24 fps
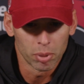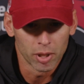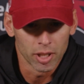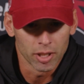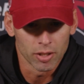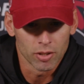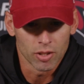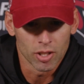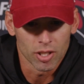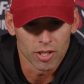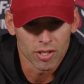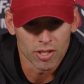
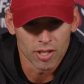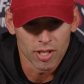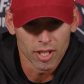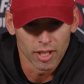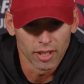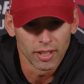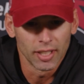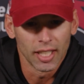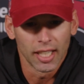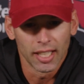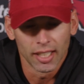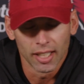but just the
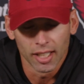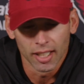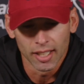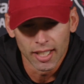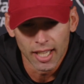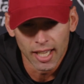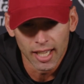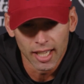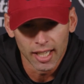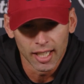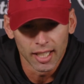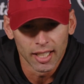day to
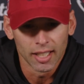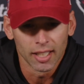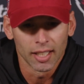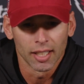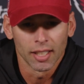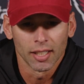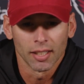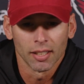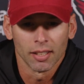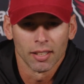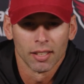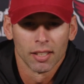day
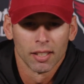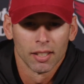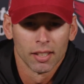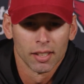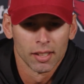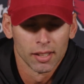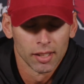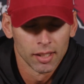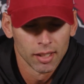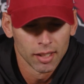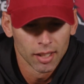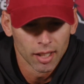and
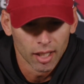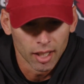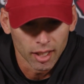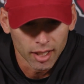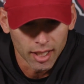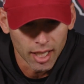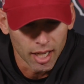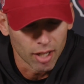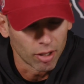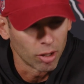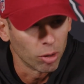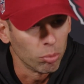
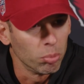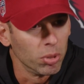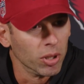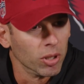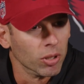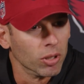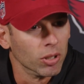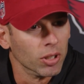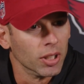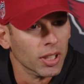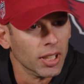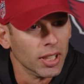
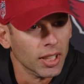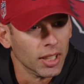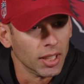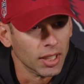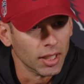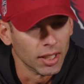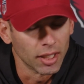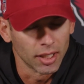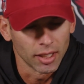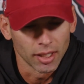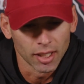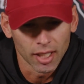
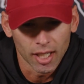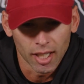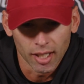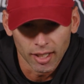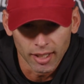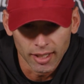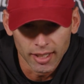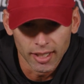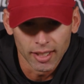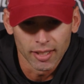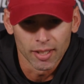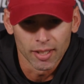accountability and how
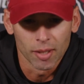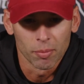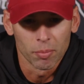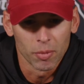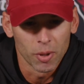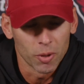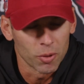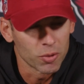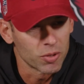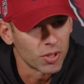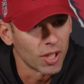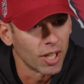to get the
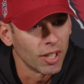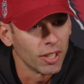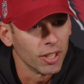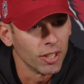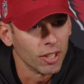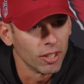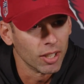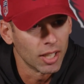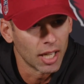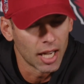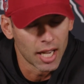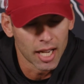most out of your
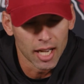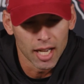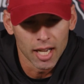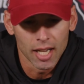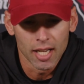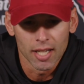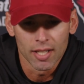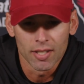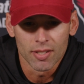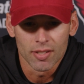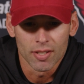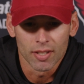
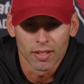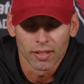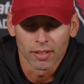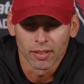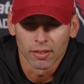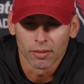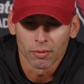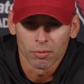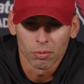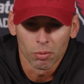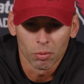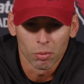guys
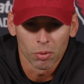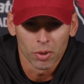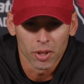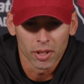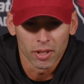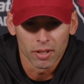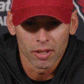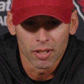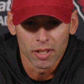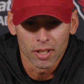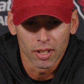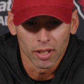and what
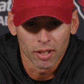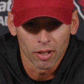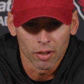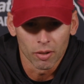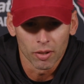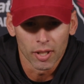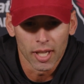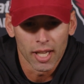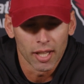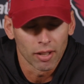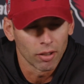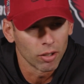you know
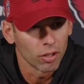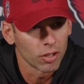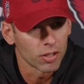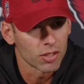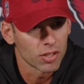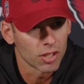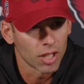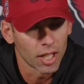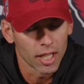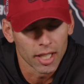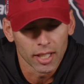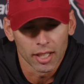that looks
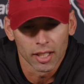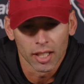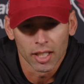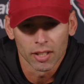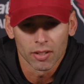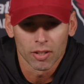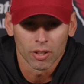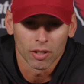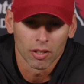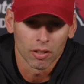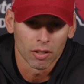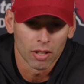like and i
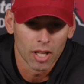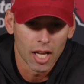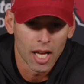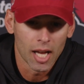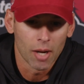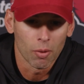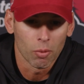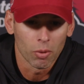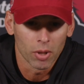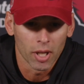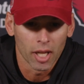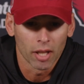took a
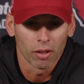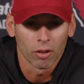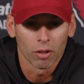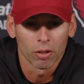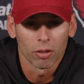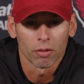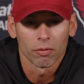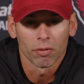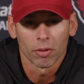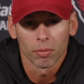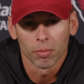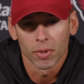lot what i
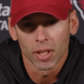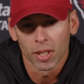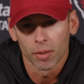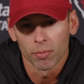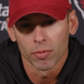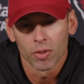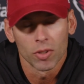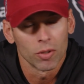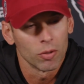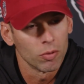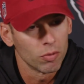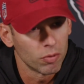learned from him
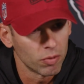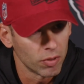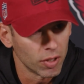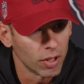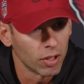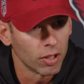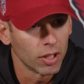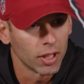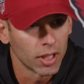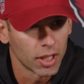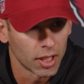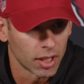to
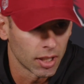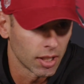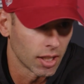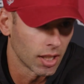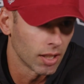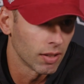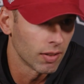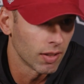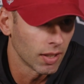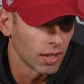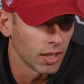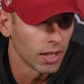philly and
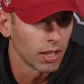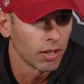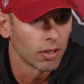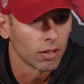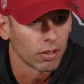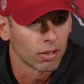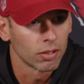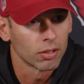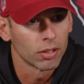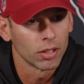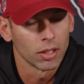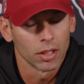then to here
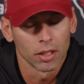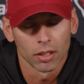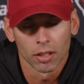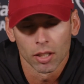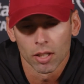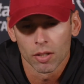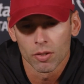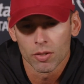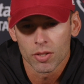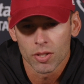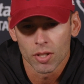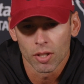you
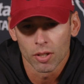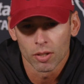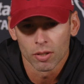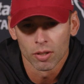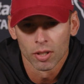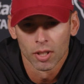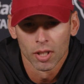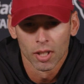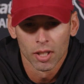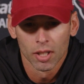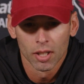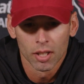know so
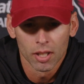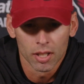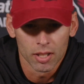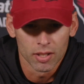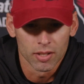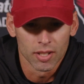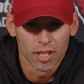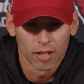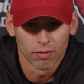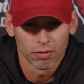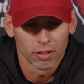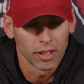he's
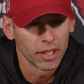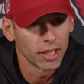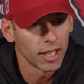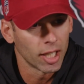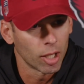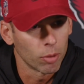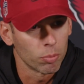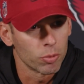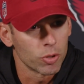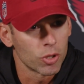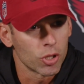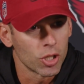definitely
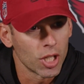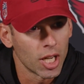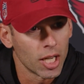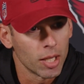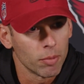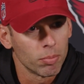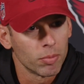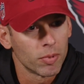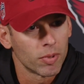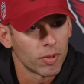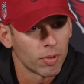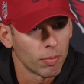helped
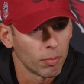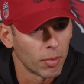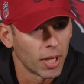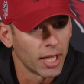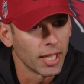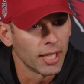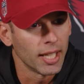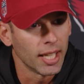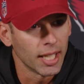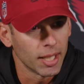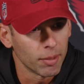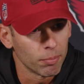shaped my
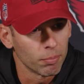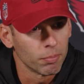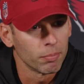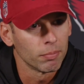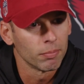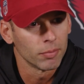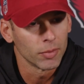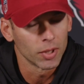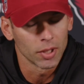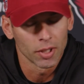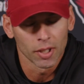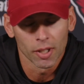game
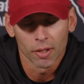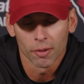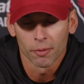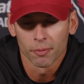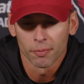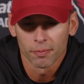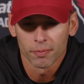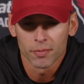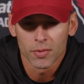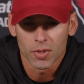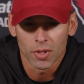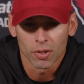you know
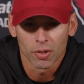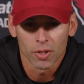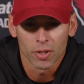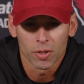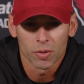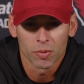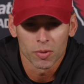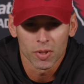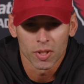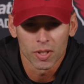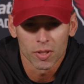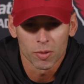so it's
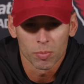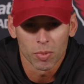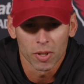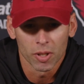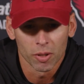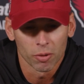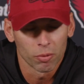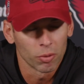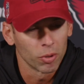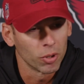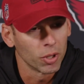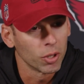he's been
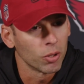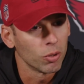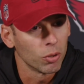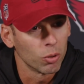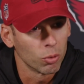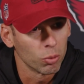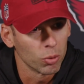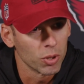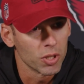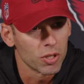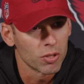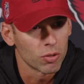a really cool
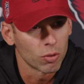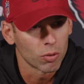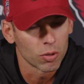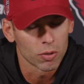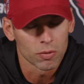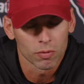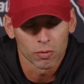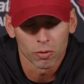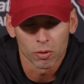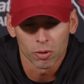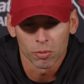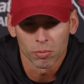resource
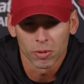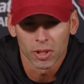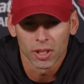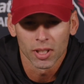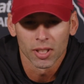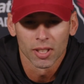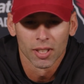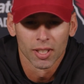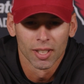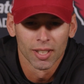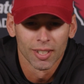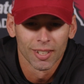for me
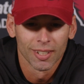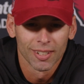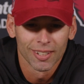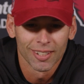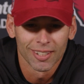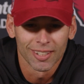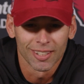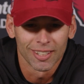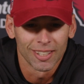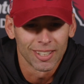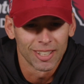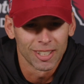
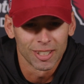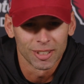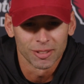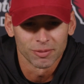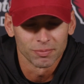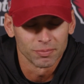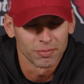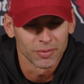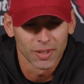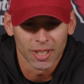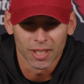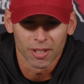
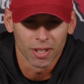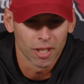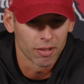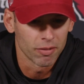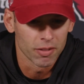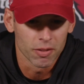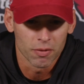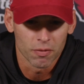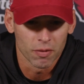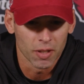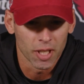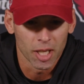um, i love
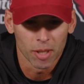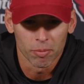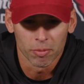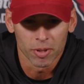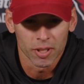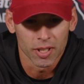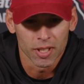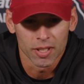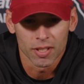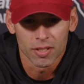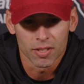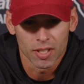his
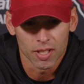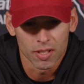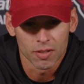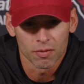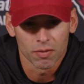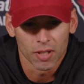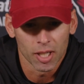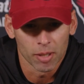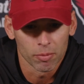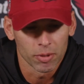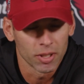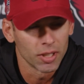family his, his
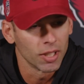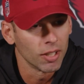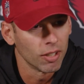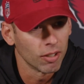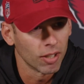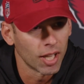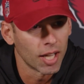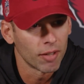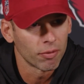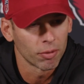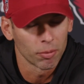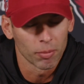family did a
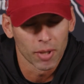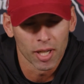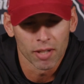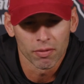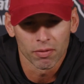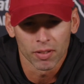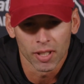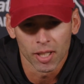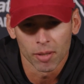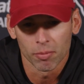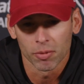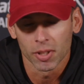lot for my
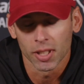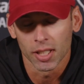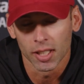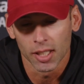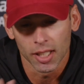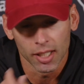family in